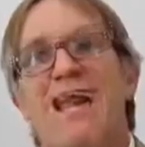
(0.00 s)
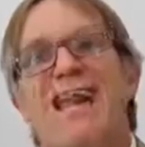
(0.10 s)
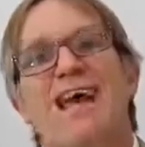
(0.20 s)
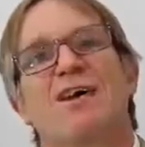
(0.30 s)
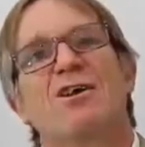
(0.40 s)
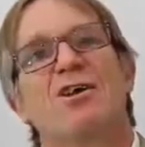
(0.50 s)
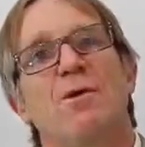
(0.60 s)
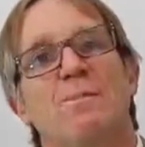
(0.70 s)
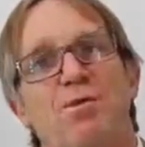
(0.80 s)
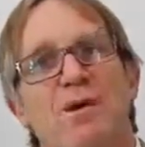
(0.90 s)
Now,
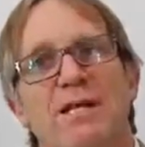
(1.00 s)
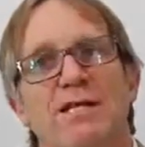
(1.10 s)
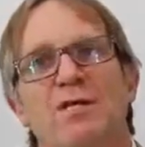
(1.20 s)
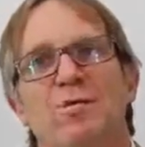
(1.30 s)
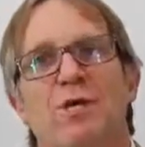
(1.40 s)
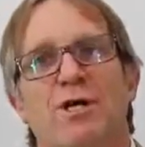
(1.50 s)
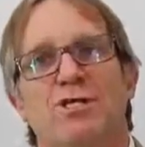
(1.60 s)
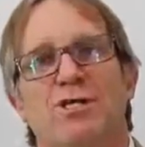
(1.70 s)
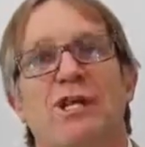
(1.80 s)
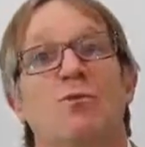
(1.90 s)
complete the
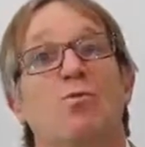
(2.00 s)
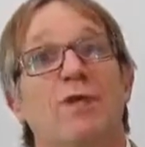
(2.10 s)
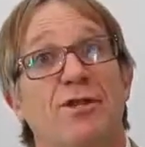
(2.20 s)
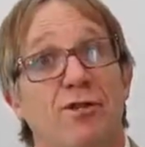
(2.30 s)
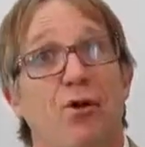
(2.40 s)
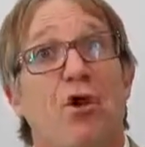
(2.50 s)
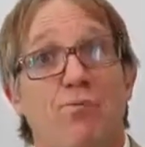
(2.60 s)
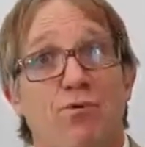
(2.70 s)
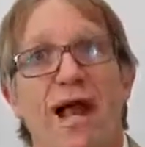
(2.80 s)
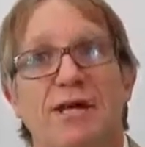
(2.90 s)
worksheet with your
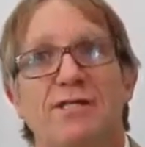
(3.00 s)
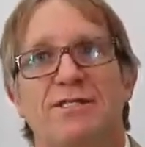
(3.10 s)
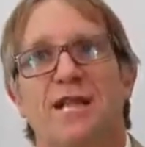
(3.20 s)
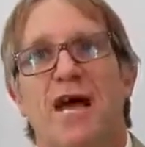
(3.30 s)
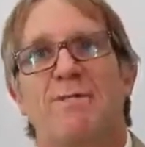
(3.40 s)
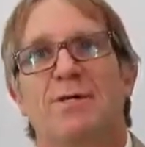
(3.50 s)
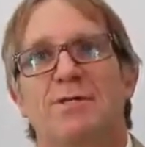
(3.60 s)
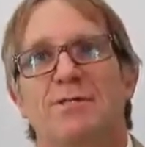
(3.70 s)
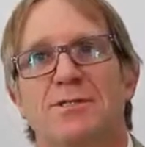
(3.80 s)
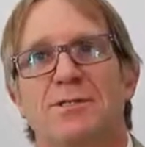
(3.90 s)
practice
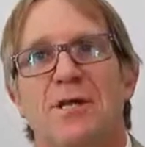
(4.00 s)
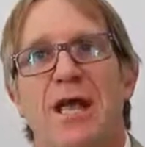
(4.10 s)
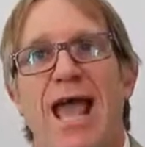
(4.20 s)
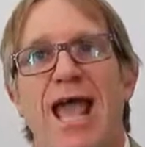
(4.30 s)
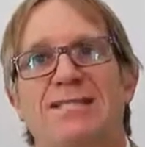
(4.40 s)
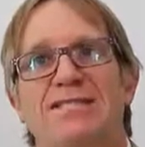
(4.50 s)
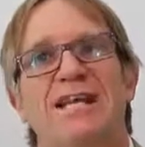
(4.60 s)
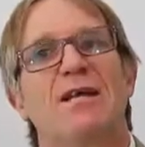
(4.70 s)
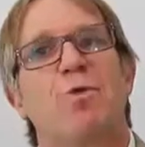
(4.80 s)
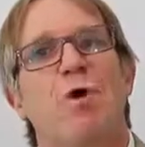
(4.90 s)
numbers and
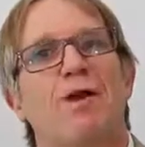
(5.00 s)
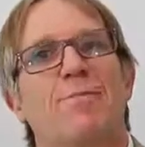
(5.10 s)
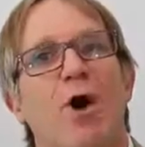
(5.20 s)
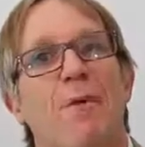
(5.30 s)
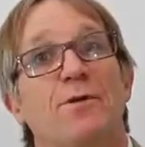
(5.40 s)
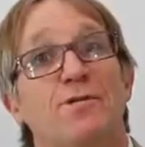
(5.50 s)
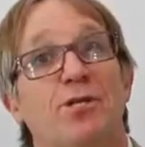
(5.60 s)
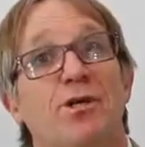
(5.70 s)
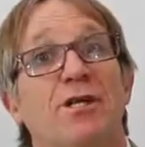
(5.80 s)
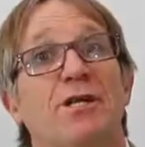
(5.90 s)
see what
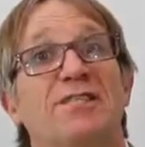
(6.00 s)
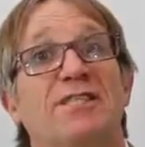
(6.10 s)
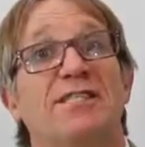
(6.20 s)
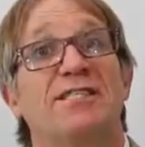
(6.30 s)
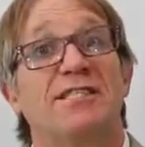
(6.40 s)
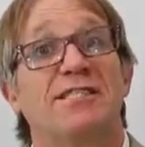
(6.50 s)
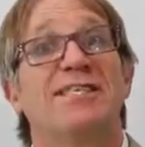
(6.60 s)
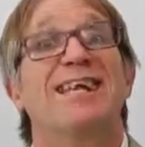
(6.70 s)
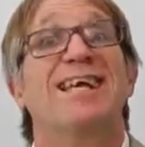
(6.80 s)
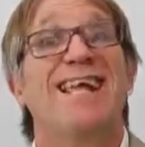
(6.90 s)
opportunities exist
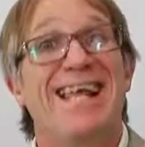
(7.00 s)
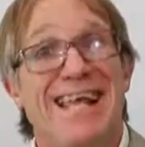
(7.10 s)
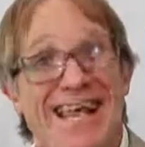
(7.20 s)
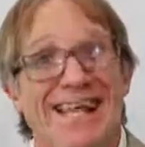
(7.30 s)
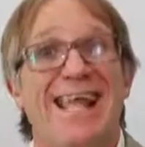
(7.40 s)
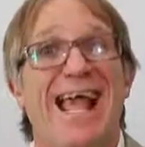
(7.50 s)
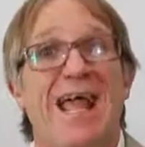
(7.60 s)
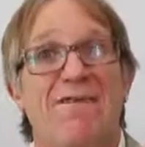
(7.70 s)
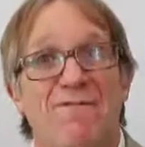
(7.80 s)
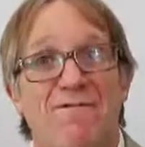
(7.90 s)
in
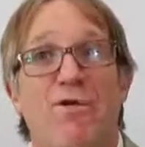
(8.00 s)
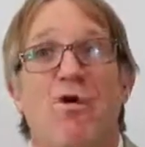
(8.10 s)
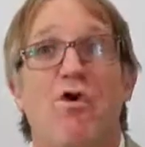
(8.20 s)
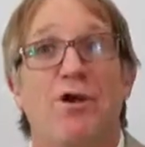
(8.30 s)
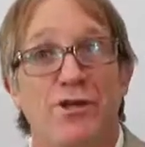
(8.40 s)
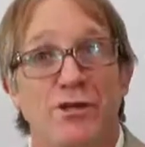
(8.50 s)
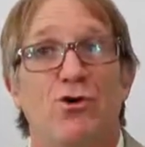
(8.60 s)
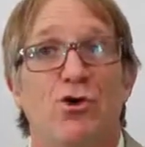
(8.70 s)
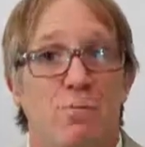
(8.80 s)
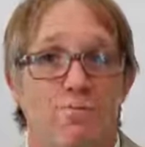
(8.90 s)
and for
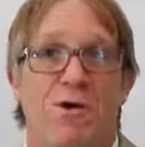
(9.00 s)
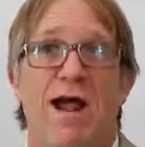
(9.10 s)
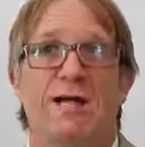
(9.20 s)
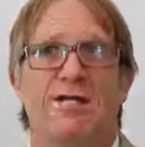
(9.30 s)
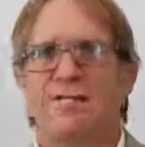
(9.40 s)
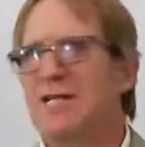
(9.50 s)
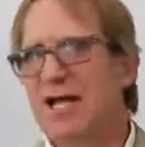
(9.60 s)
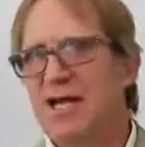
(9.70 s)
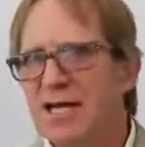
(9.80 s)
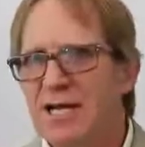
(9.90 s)
your practice. Now,
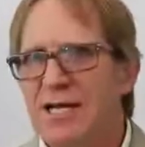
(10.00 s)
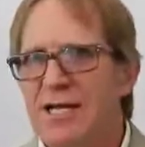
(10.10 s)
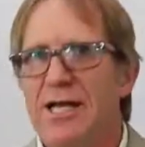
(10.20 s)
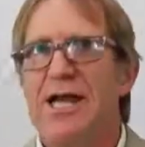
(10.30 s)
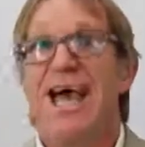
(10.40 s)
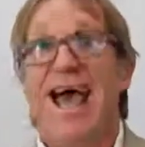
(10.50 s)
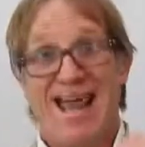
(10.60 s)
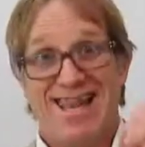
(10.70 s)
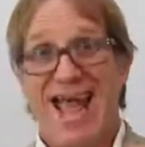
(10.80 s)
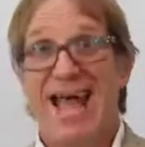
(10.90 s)
clearly,
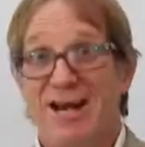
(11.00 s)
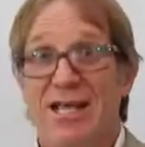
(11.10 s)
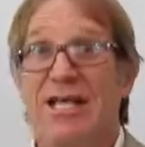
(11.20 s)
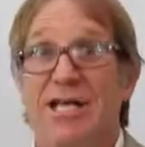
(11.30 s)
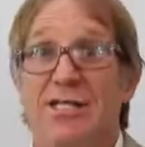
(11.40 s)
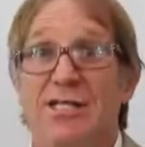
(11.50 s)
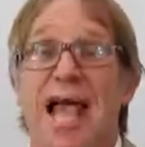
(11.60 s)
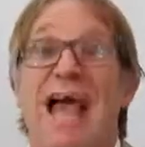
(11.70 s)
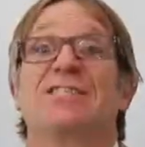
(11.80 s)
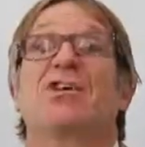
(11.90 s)
that leakage
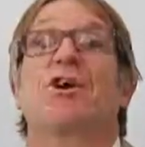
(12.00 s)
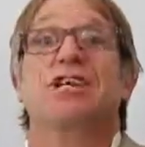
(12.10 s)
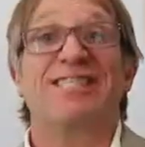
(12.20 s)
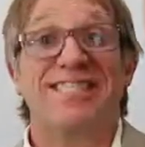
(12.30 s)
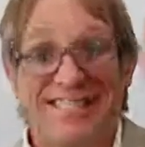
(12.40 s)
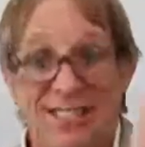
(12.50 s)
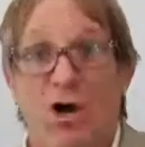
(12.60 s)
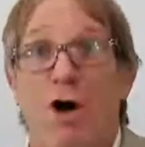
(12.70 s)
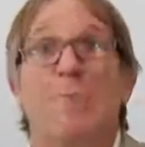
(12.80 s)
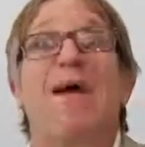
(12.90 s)
has got to
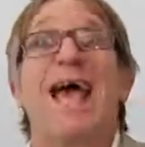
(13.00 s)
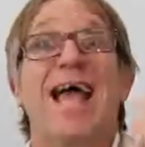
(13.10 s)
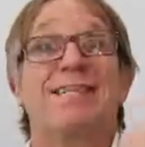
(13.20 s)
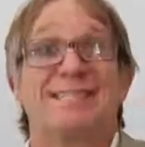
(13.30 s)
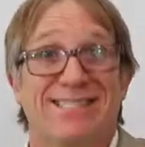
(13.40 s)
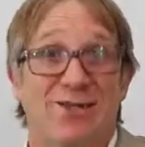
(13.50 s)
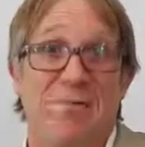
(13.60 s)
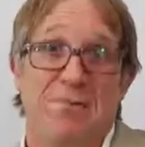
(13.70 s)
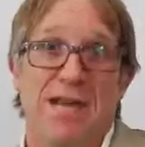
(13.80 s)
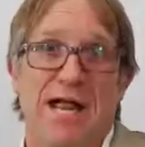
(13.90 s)
stop and
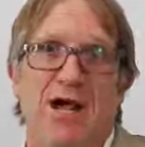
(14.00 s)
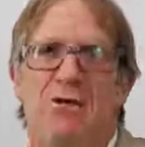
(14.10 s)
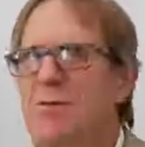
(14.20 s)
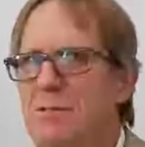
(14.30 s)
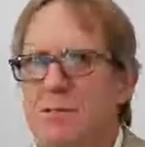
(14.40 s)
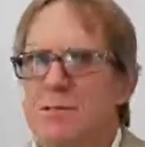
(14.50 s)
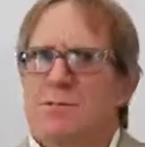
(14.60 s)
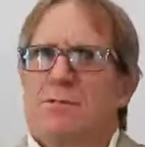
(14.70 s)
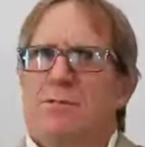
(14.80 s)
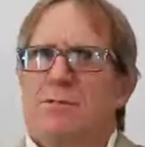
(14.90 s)
stop now.
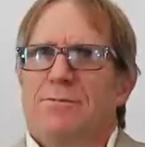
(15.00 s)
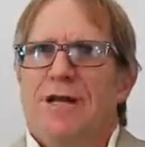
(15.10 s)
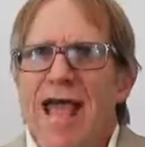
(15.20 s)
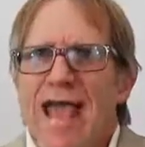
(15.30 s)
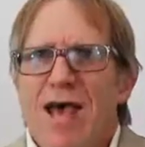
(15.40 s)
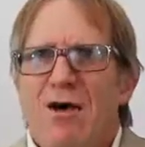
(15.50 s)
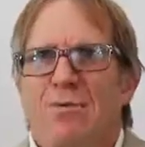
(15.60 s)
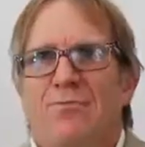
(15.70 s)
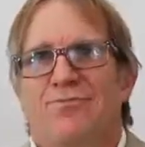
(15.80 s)
But how?